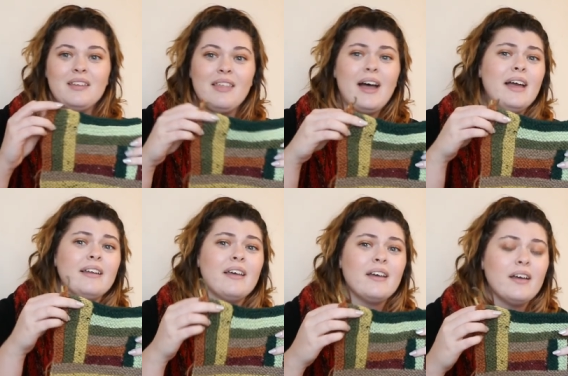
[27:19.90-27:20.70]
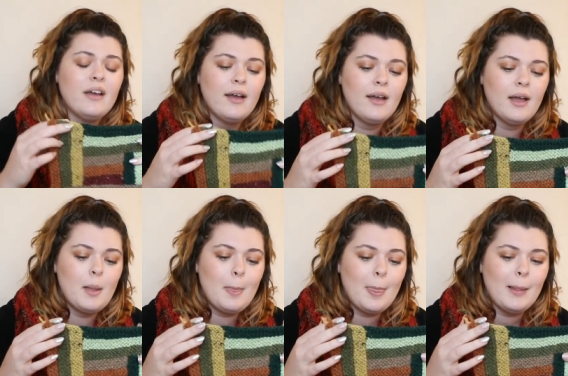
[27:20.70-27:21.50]
that
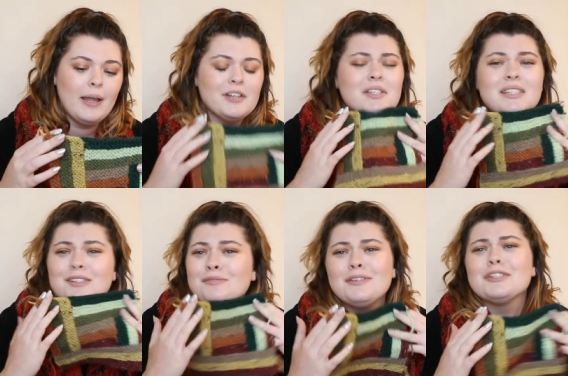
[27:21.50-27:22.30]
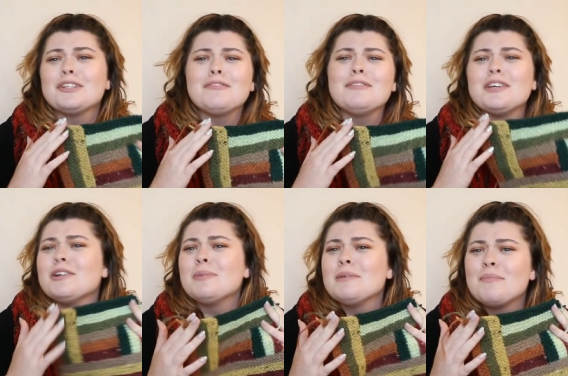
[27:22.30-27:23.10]
I just need to finish a
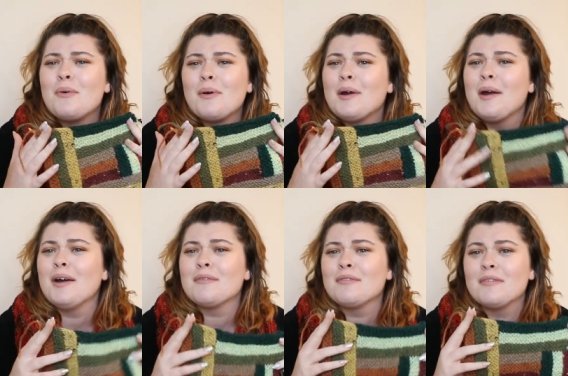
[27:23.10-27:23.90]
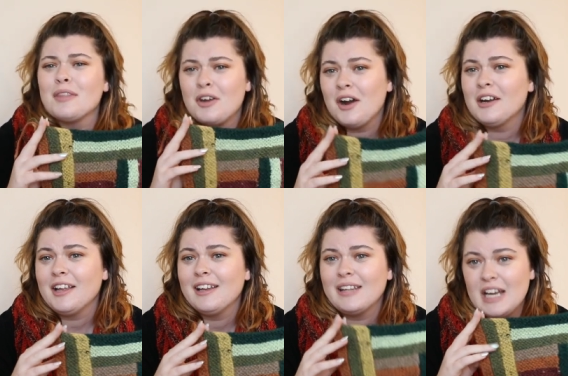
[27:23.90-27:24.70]
little bit more of the
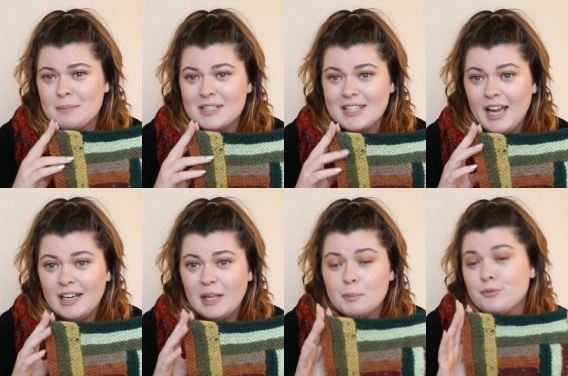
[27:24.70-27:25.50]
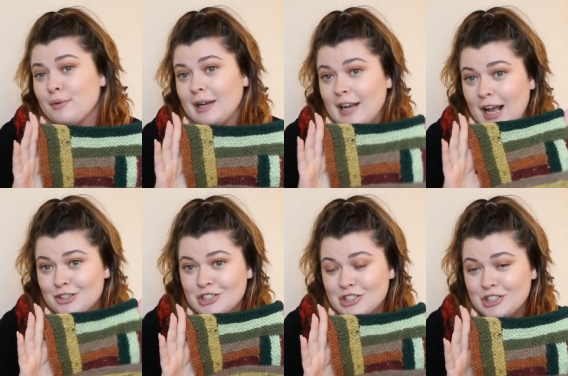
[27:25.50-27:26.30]
cardigan that I'm designing before I can
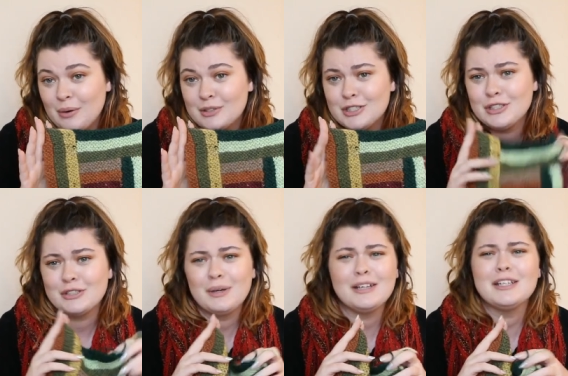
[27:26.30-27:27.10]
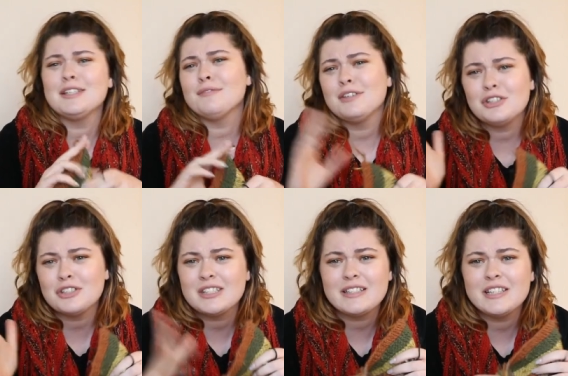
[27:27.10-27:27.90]
actually show it to you. I need to finish
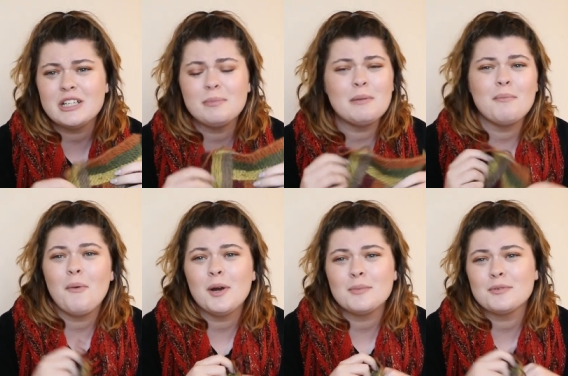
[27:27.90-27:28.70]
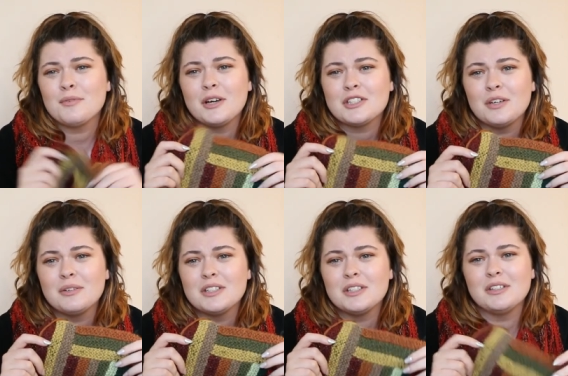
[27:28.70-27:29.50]
just a little bit more before I show
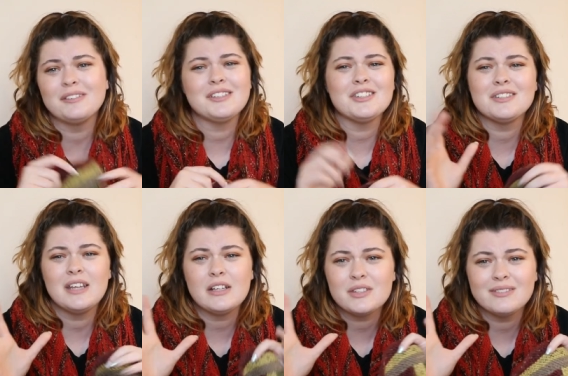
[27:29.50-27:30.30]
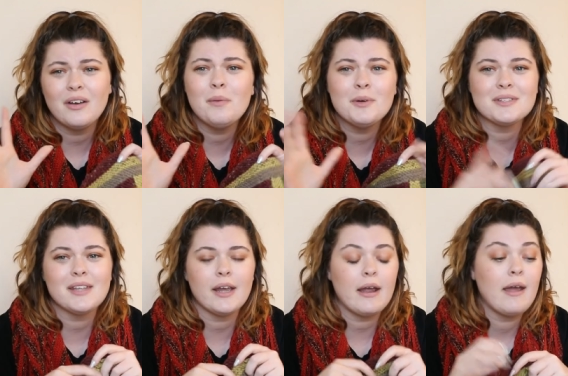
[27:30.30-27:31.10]
it to you. It's almost
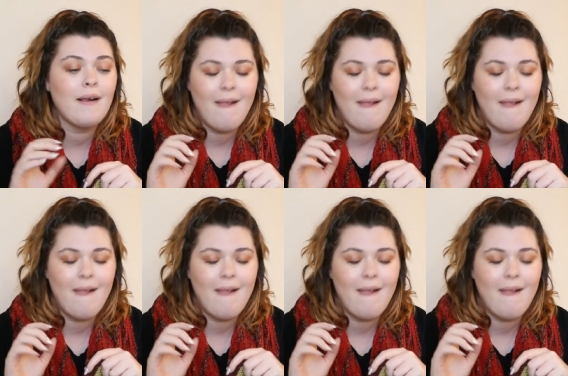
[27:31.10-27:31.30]
there.